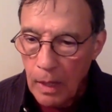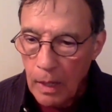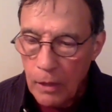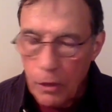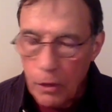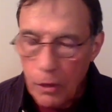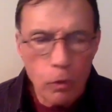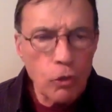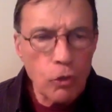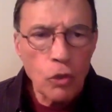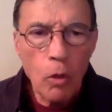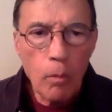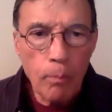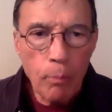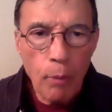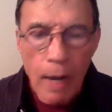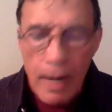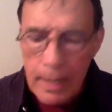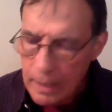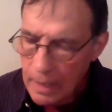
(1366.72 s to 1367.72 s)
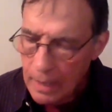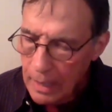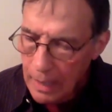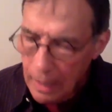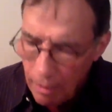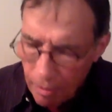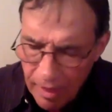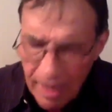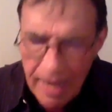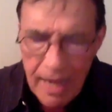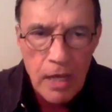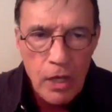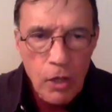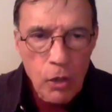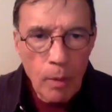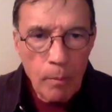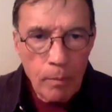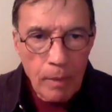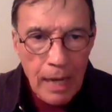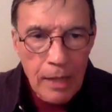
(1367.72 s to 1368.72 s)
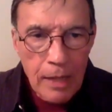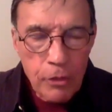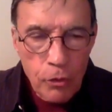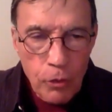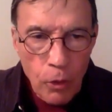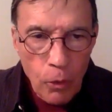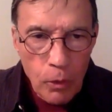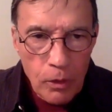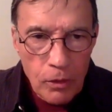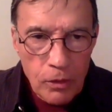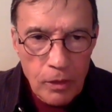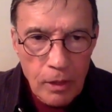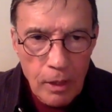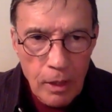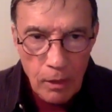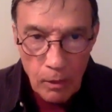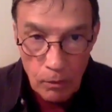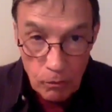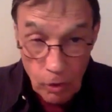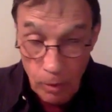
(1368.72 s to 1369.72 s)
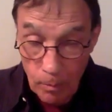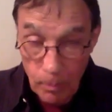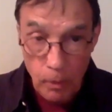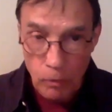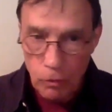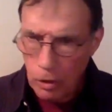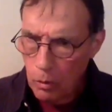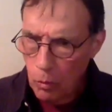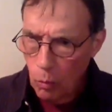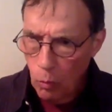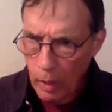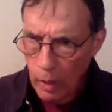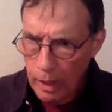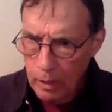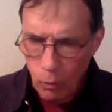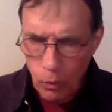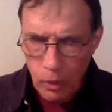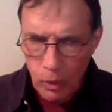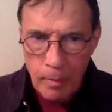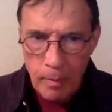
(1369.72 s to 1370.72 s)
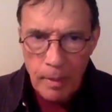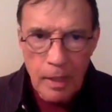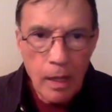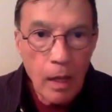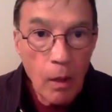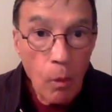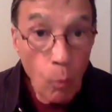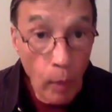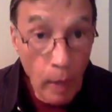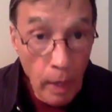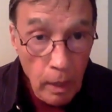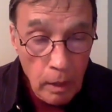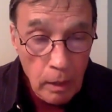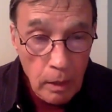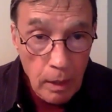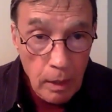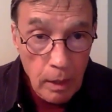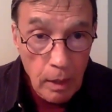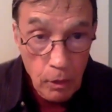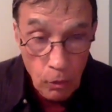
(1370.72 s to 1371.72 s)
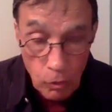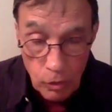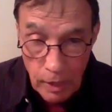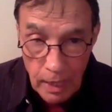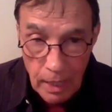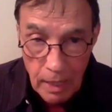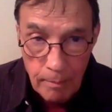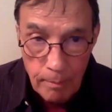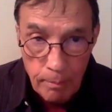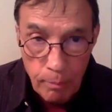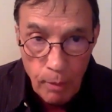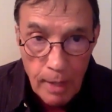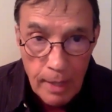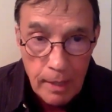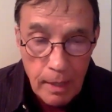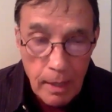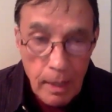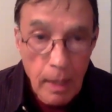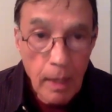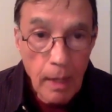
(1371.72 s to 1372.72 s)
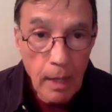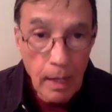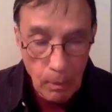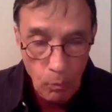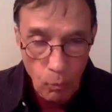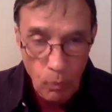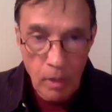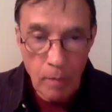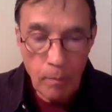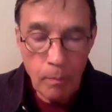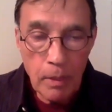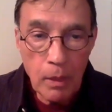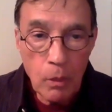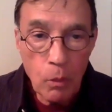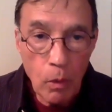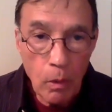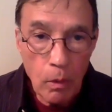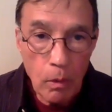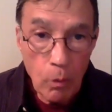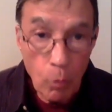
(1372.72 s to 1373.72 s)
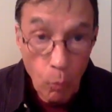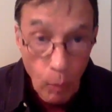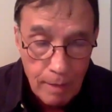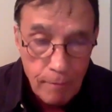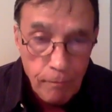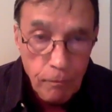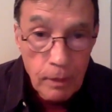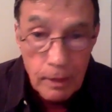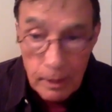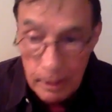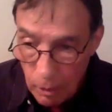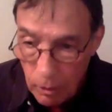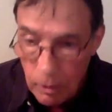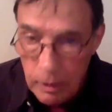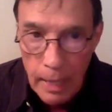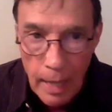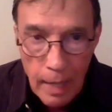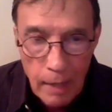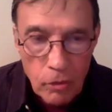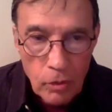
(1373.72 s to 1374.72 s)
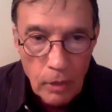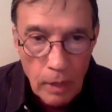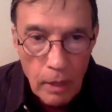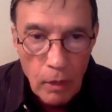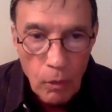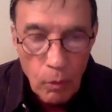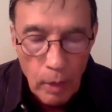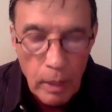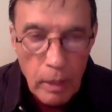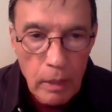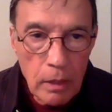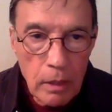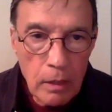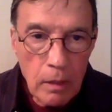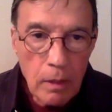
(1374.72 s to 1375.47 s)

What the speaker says: you're so bright, thank you, I'm glad you noticed. Somebody will say, what? What do you mean? Well, you think I'm bright, I wanna be grateful and tell you, yes, I agree.